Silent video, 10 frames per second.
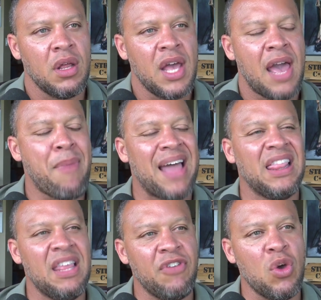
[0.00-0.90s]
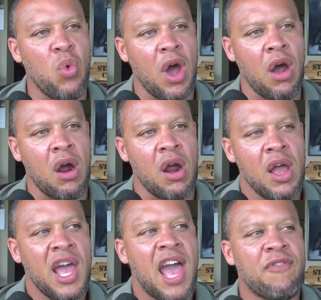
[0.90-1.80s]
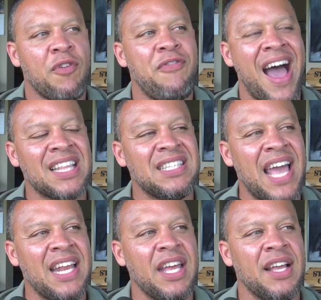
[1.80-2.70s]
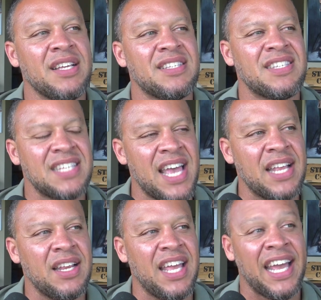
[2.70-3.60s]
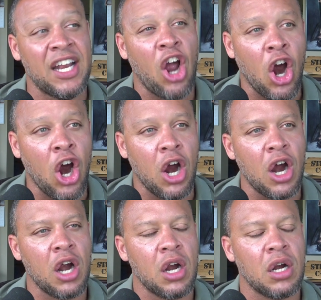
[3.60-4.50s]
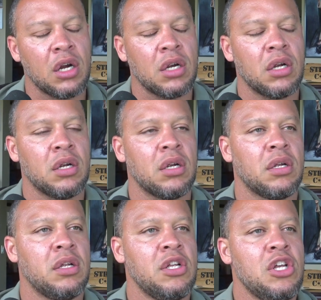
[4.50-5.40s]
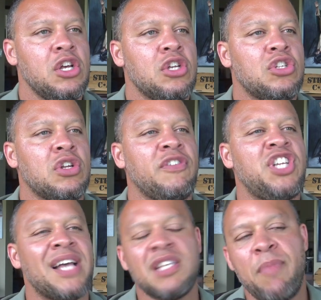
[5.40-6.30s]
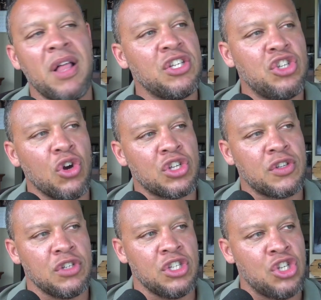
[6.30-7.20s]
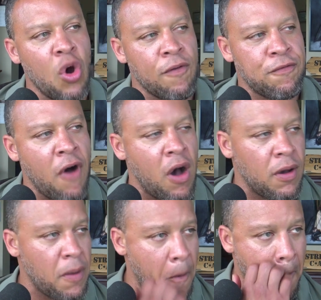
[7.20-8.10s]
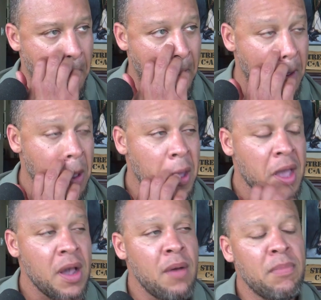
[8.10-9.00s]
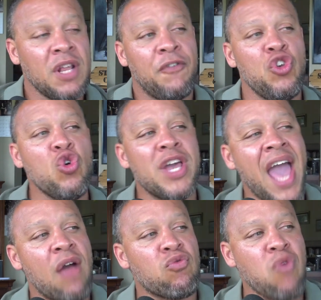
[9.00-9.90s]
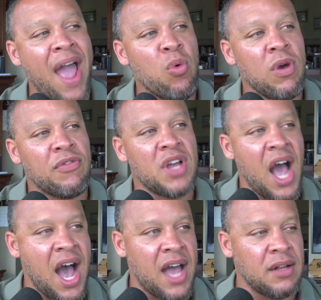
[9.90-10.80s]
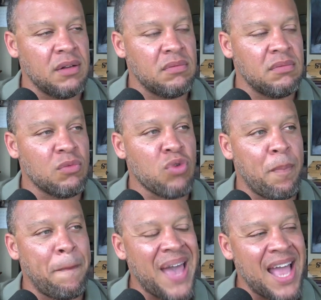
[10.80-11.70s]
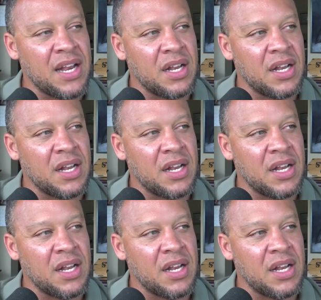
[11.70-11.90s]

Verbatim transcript: and by living with her and for validating sin in her. So the Jezebel is your, is your fault. But if you get right with God, repent